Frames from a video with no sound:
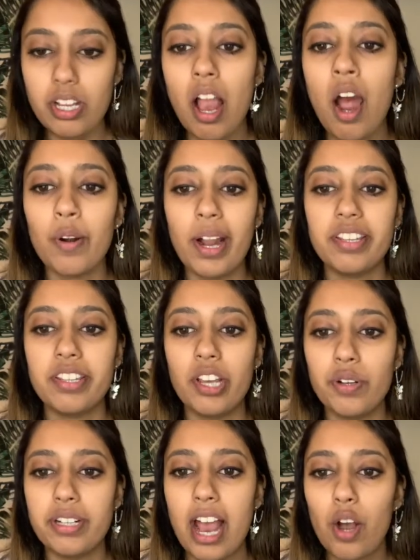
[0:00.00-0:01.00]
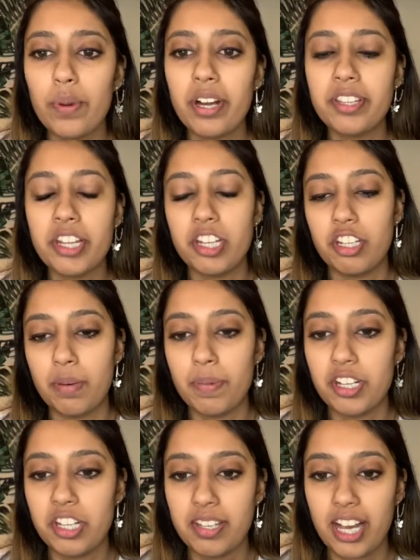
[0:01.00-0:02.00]
All right, so now we are in the
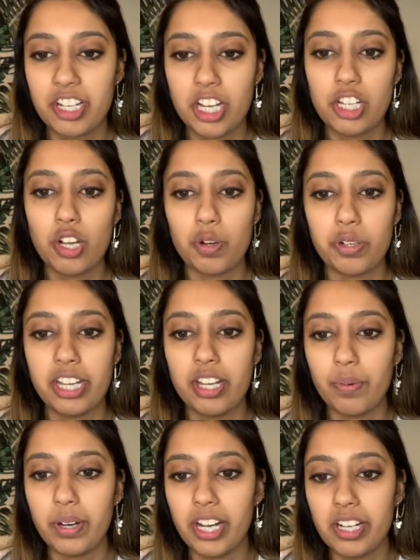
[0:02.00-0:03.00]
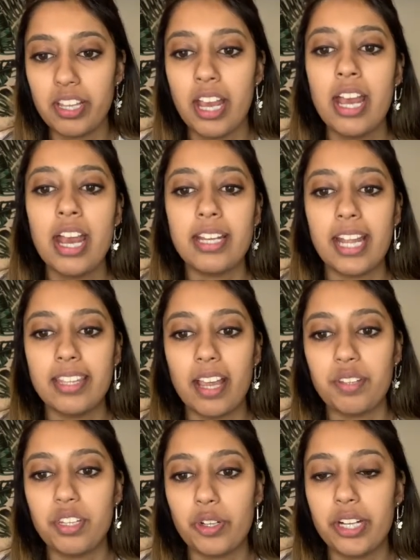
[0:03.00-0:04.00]
distribution section, total keywords,
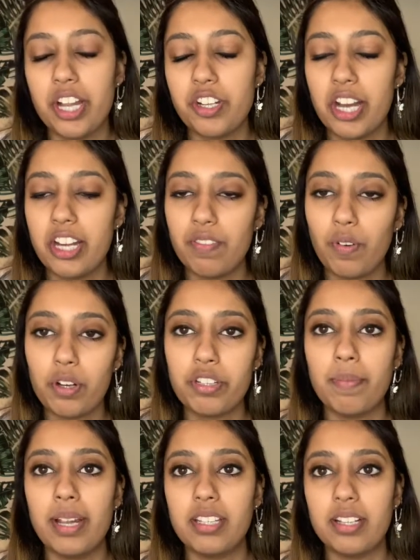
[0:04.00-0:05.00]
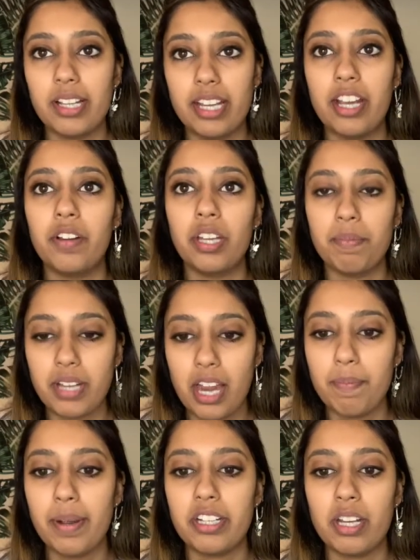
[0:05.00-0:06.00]
10,384. So basically Helium
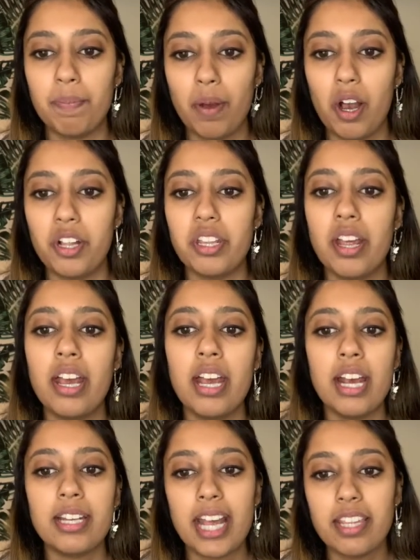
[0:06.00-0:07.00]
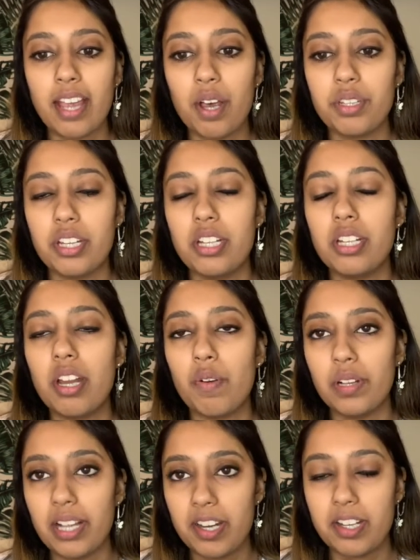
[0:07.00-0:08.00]
10 picked up on 10,000
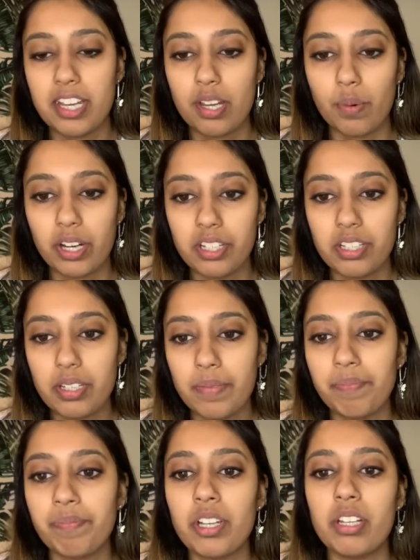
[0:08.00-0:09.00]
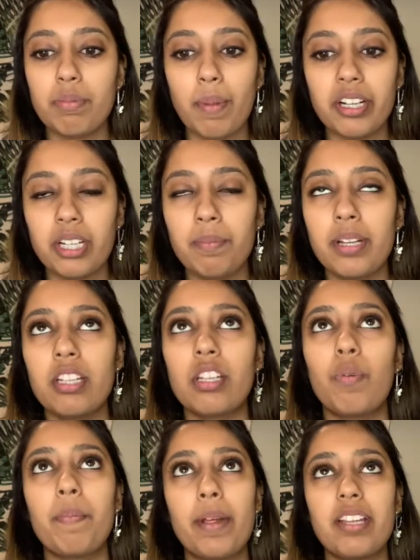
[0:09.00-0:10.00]
related keywords. Smart complete, so
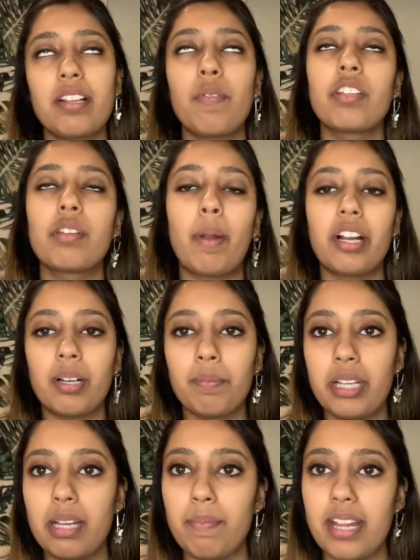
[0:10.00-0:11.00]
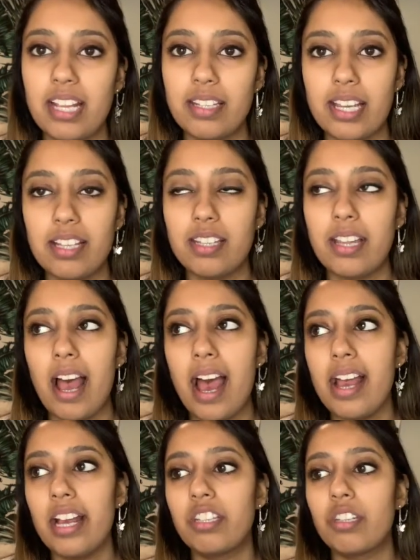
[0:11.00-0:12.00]
what smart complete means, it's
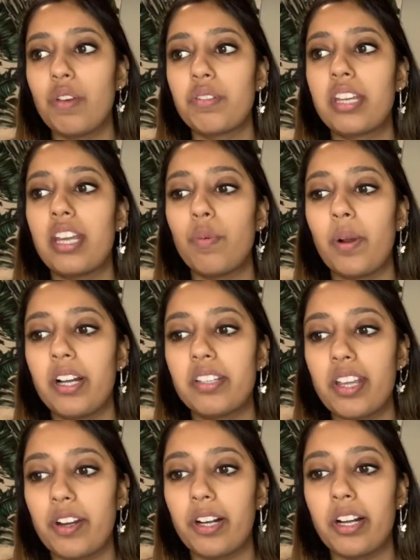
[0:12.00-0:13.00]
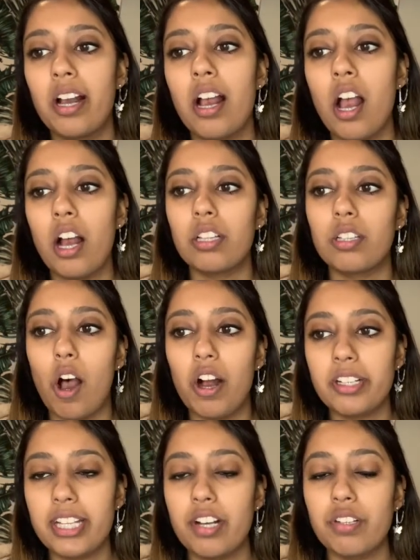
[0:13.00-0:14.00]
that it's those keywords that are
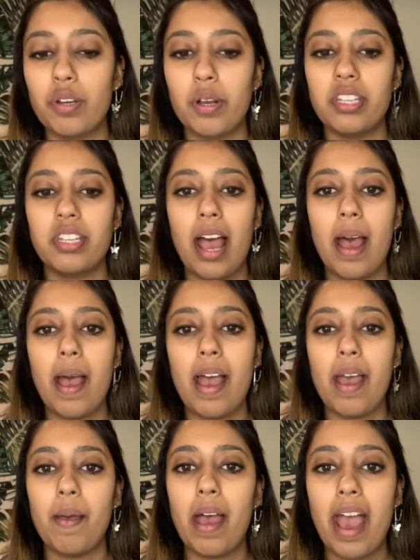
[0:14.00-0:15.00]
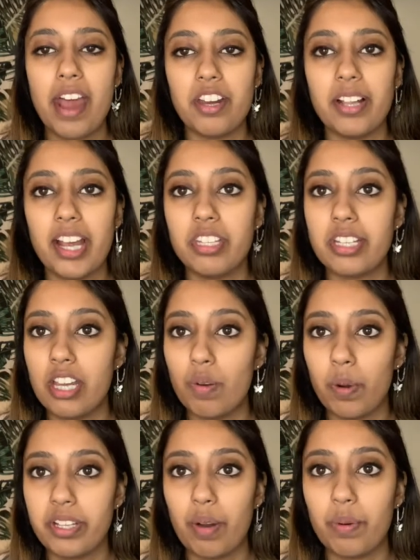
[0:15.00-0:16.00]
long tail. So it's that analyzed
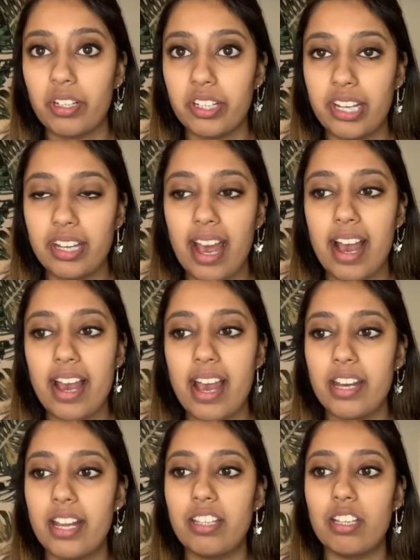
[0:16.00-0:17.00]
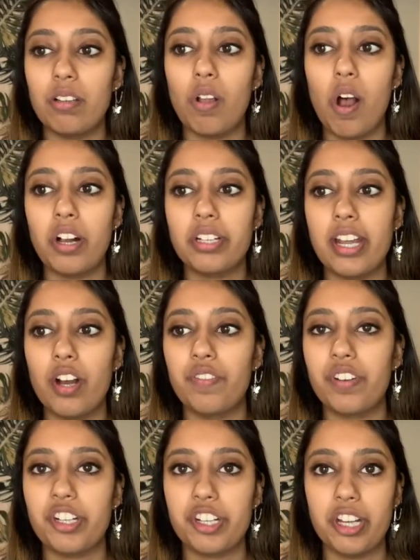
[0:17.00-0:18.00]
keyword that we're looking at, and it's long tail
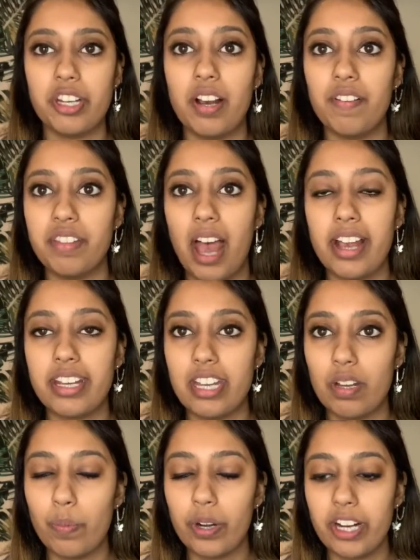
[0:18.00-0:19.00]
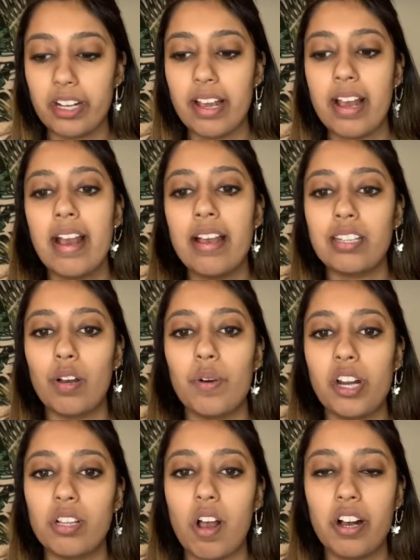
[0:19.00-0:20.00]
version of that keyword. So what
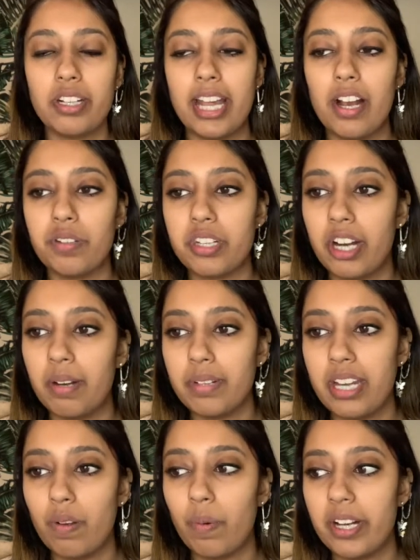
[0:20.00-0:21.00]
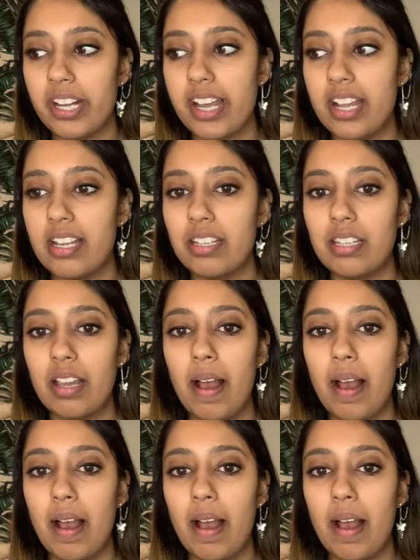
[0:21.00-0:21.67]
a long tail term keyword is,